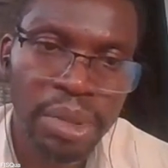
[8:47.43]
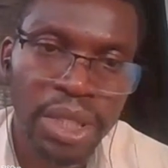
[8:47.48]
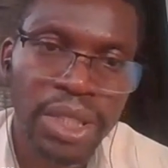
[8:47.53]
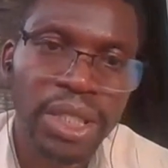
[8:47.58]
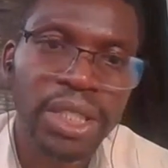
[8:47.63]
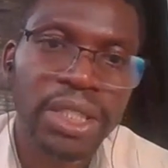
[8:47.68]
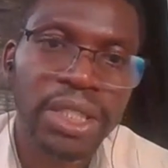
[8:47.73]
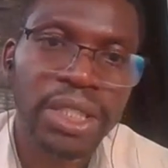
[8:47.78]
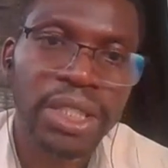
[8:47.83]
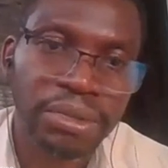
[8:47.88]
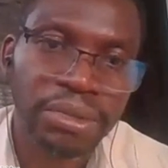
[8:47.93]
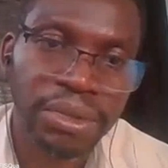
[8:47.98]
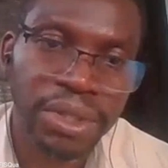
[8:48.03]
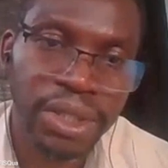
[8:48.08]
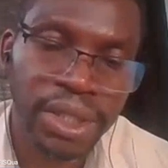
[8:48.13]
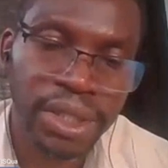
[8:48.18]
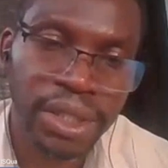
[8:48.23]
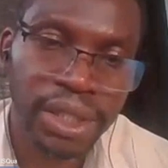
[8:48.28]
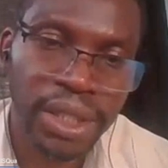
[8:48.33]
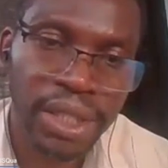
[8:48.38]
patient
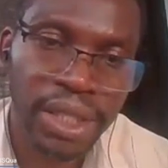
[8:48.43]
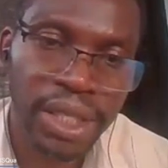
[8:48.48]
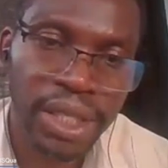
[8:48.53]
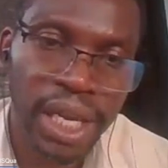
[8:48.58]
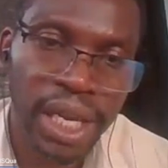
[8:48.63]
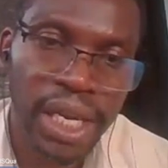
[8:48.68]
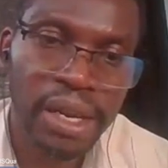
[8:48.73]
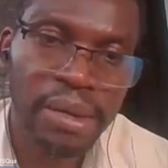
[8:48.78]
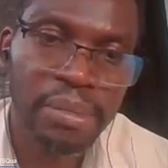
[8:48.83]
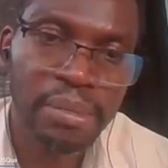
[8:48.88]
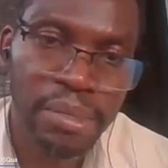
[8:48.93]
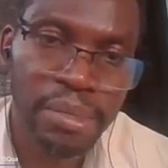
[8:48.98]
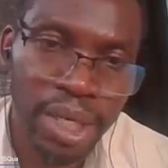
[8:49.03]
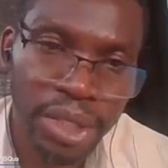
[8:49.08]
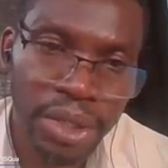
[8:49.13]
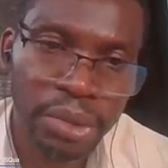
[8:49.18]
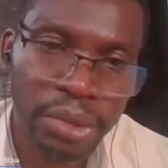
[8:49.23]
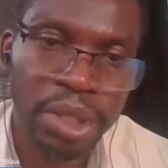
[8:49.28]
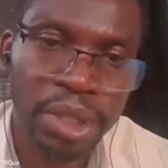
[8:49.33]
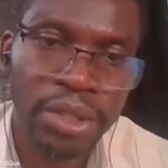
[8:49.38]
safety and the
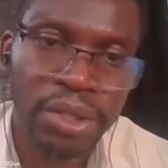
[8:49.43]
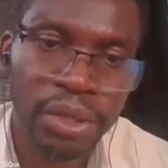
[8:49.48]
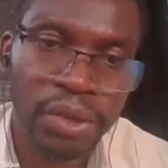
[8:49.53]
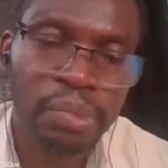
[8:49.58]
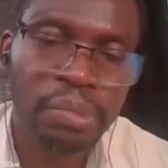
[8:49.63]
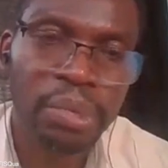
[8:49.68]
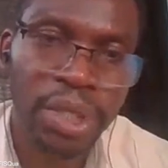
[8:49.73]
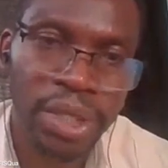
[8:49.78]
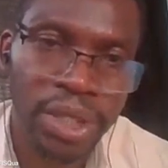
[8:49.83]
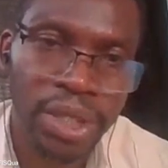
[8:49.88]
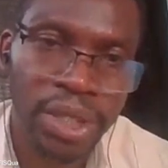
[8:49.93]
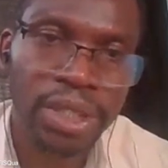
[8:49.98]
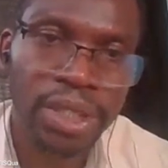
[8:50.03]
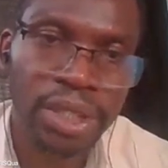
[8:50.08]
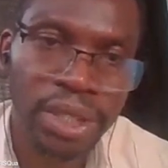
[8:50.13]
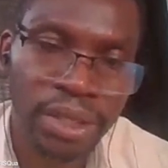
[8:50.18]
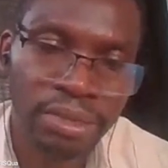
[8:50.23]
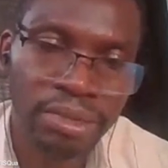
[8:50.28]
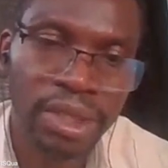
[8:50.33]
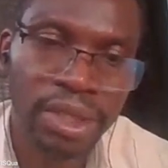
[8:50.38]
measurement of
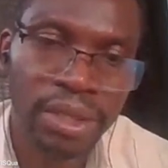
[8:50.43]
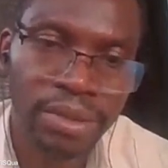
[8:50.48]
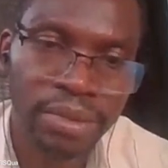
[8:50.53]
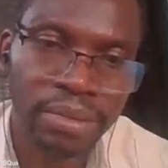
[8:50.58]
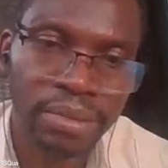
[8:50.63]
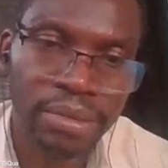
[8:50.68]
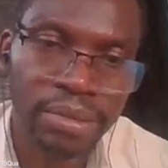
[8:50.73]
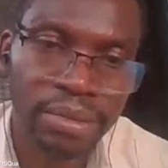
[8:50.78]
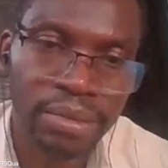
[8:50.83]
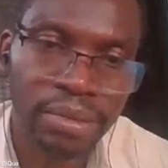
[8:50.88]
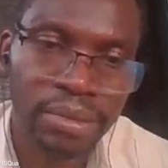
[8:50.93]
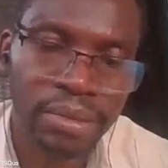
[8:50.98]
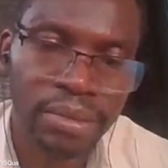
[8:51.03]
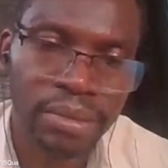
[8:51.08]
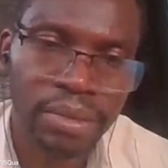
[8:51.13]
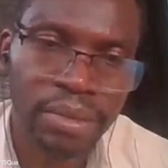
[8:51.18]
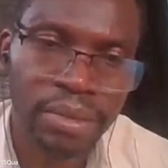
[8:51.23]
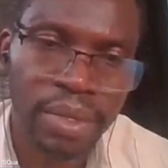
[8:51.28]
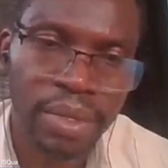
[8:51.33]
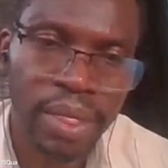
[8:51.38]
patient safety.
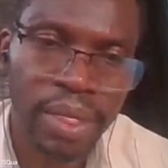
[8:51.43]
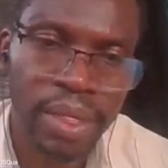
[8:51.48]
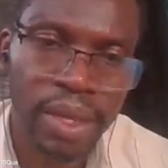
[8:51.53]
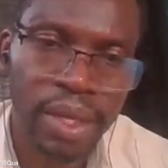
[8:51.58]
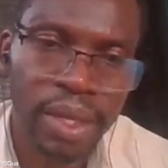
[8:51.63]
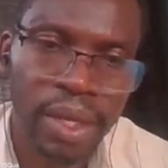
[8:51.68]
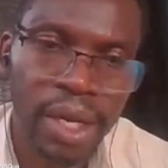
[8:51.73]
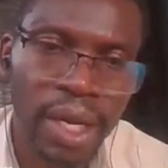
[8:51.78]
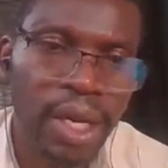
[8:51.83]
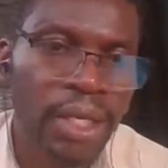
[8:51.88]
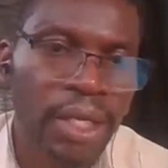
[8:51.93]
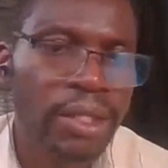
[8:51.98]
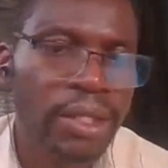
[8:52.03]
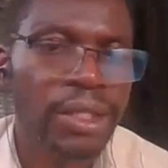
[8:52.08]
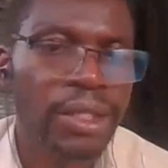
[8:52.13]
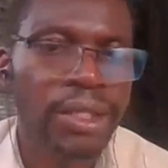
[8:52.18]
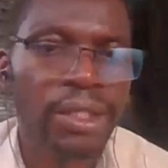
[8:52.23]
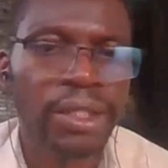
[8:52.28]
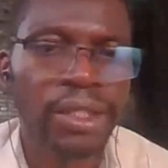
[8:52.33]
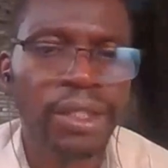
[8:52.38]

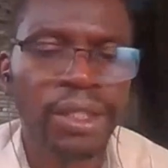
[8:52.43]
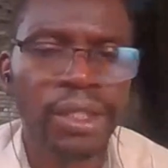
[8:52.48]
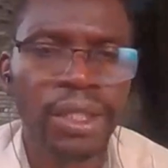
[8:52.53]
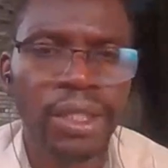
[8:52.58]
And